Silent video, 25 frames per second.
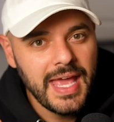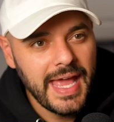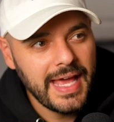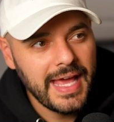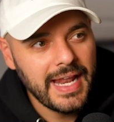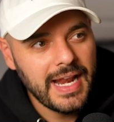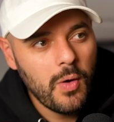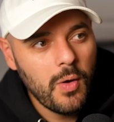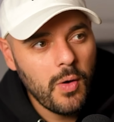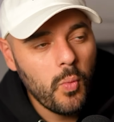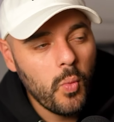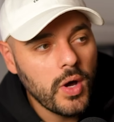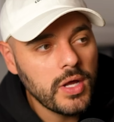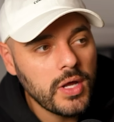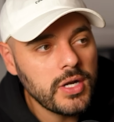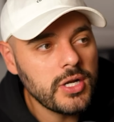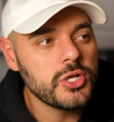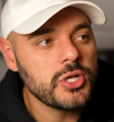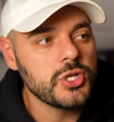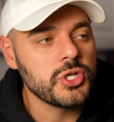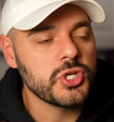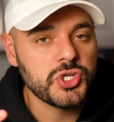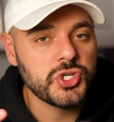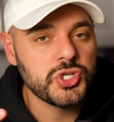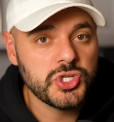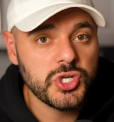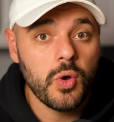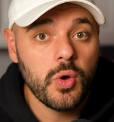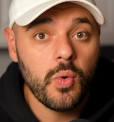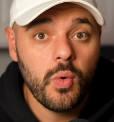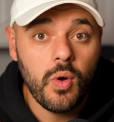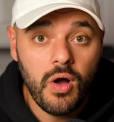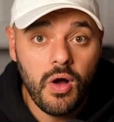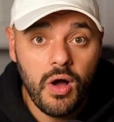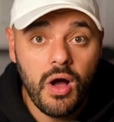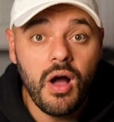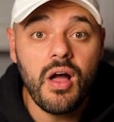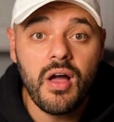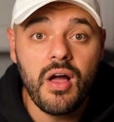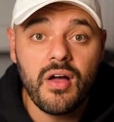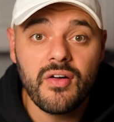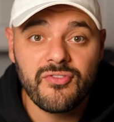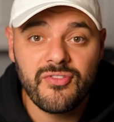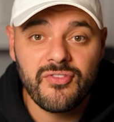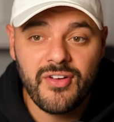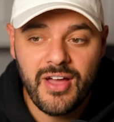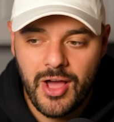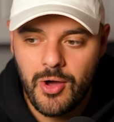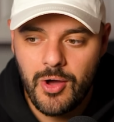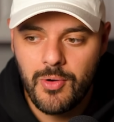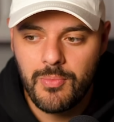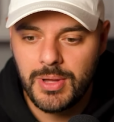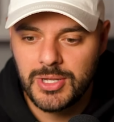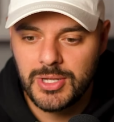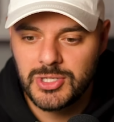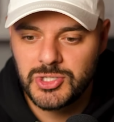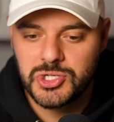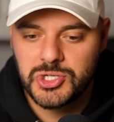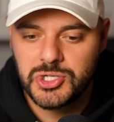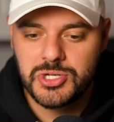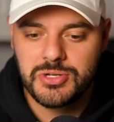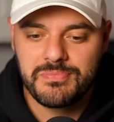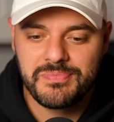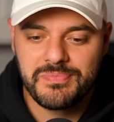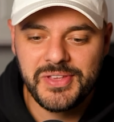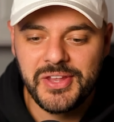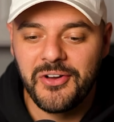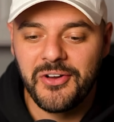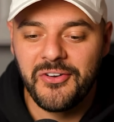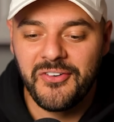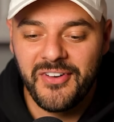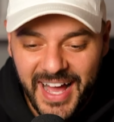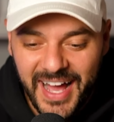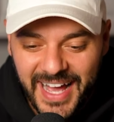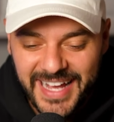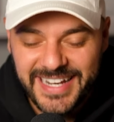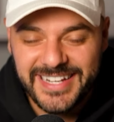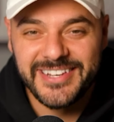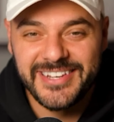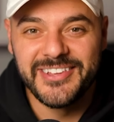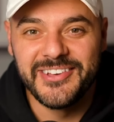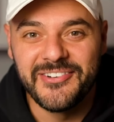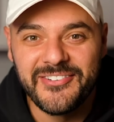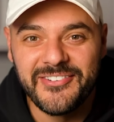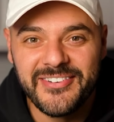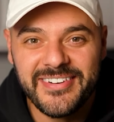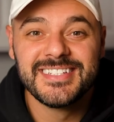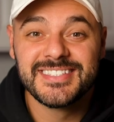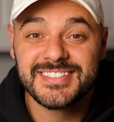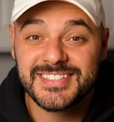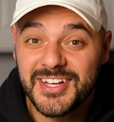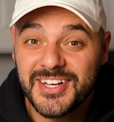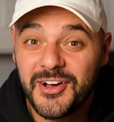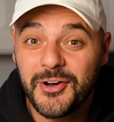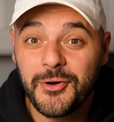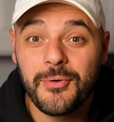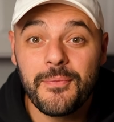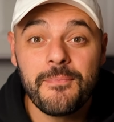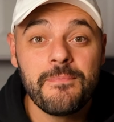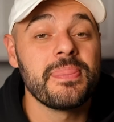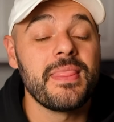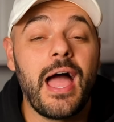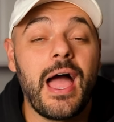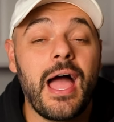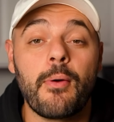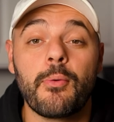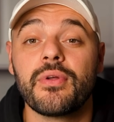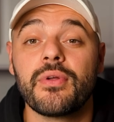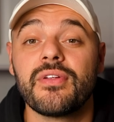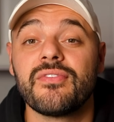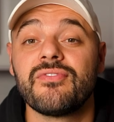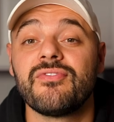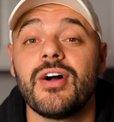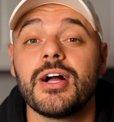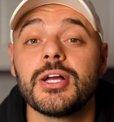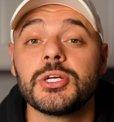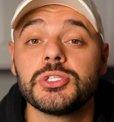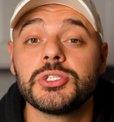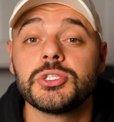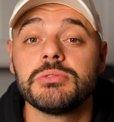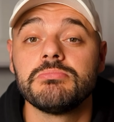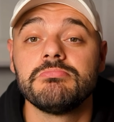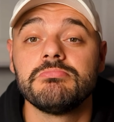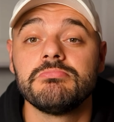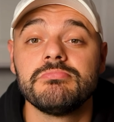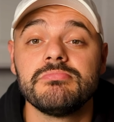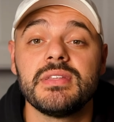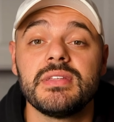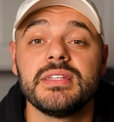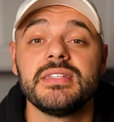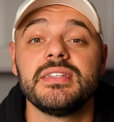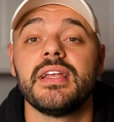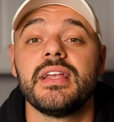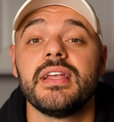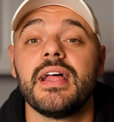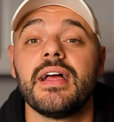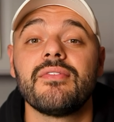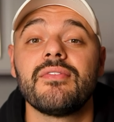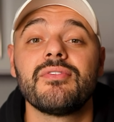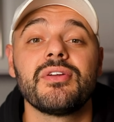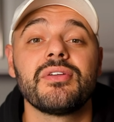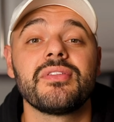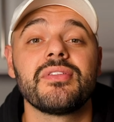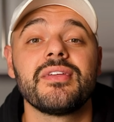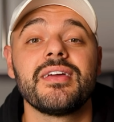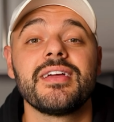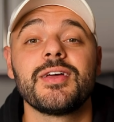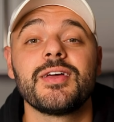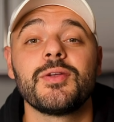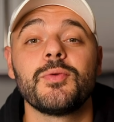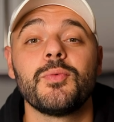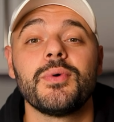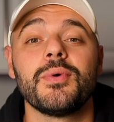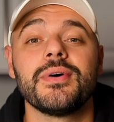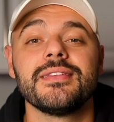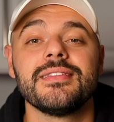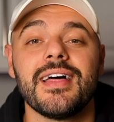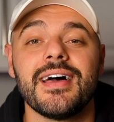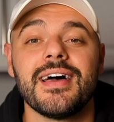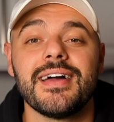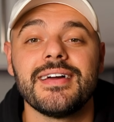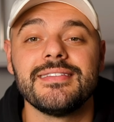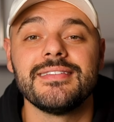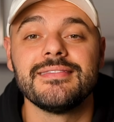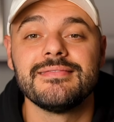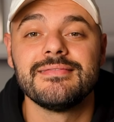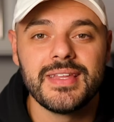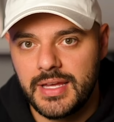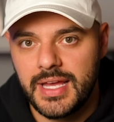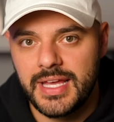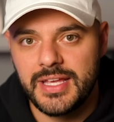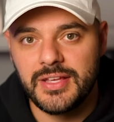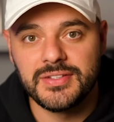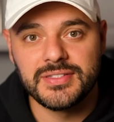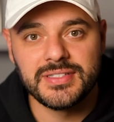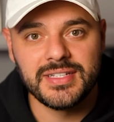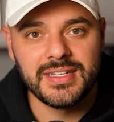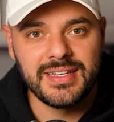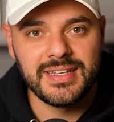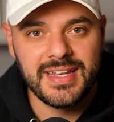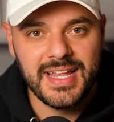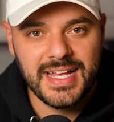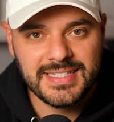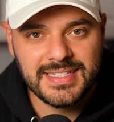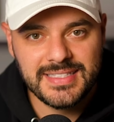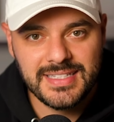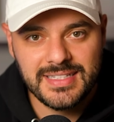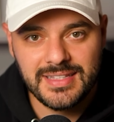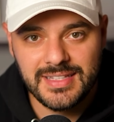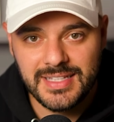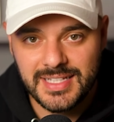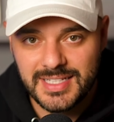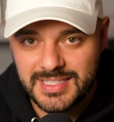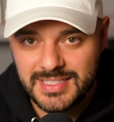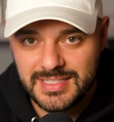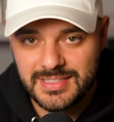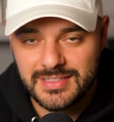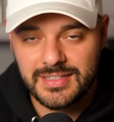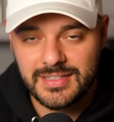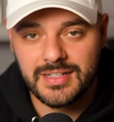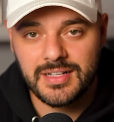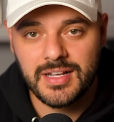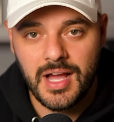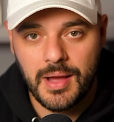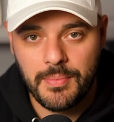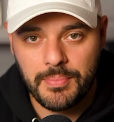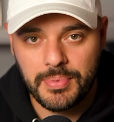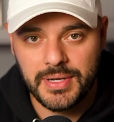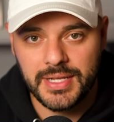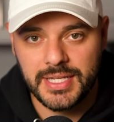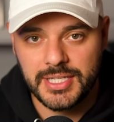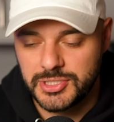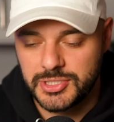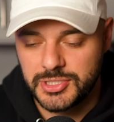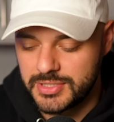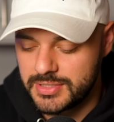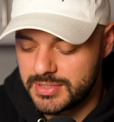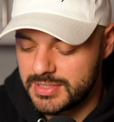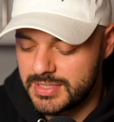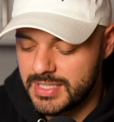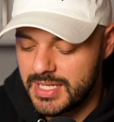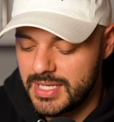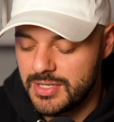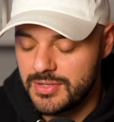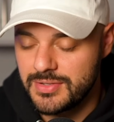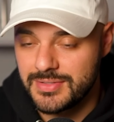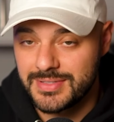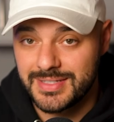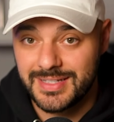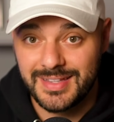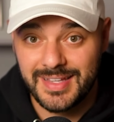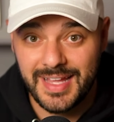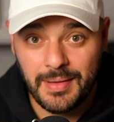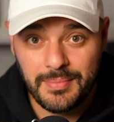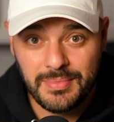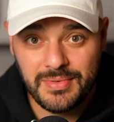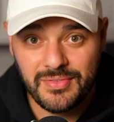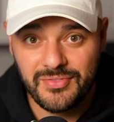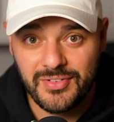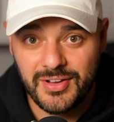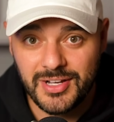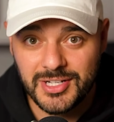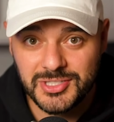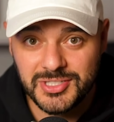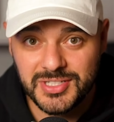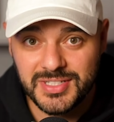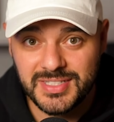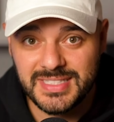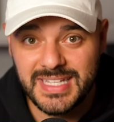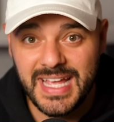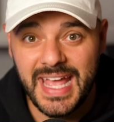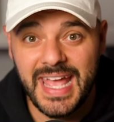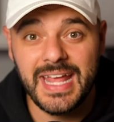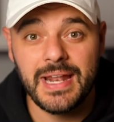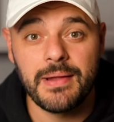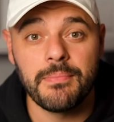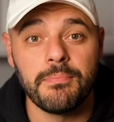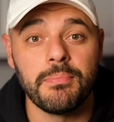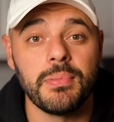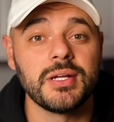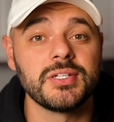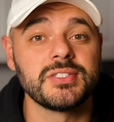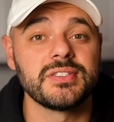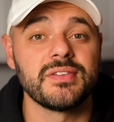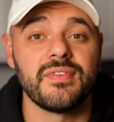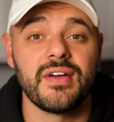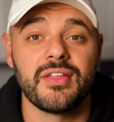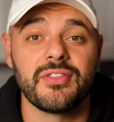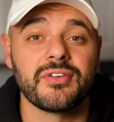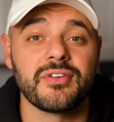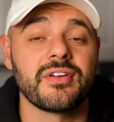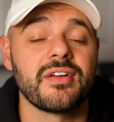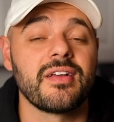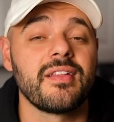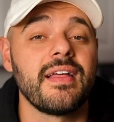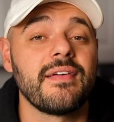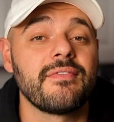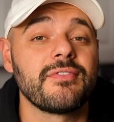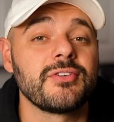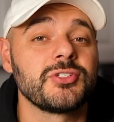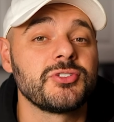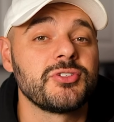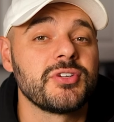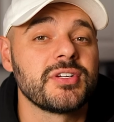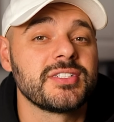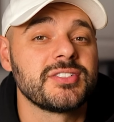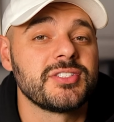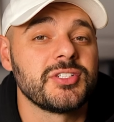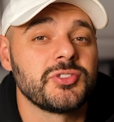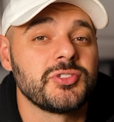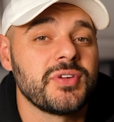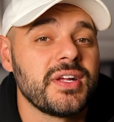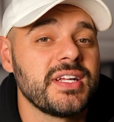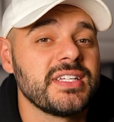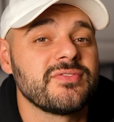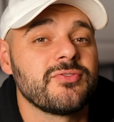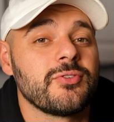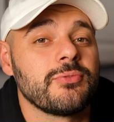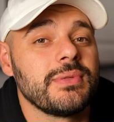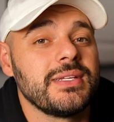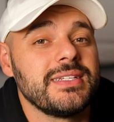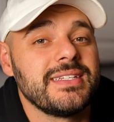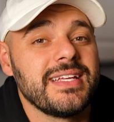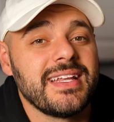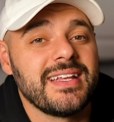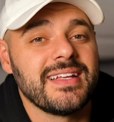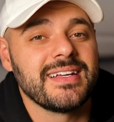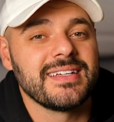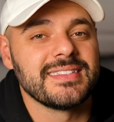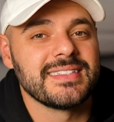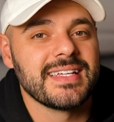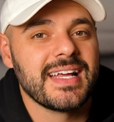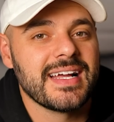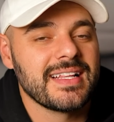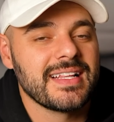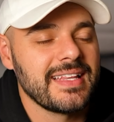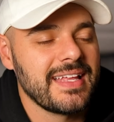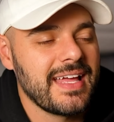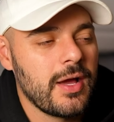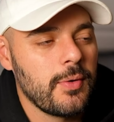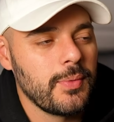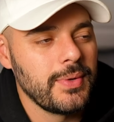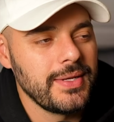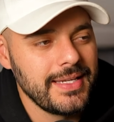And I wanted to show off how much, you know, I knew. So I wrote a function that did everything in one line. It used a nested list comprehensions, it used lambda functions, and a bunch of other clever tricks to transform the data exactly how we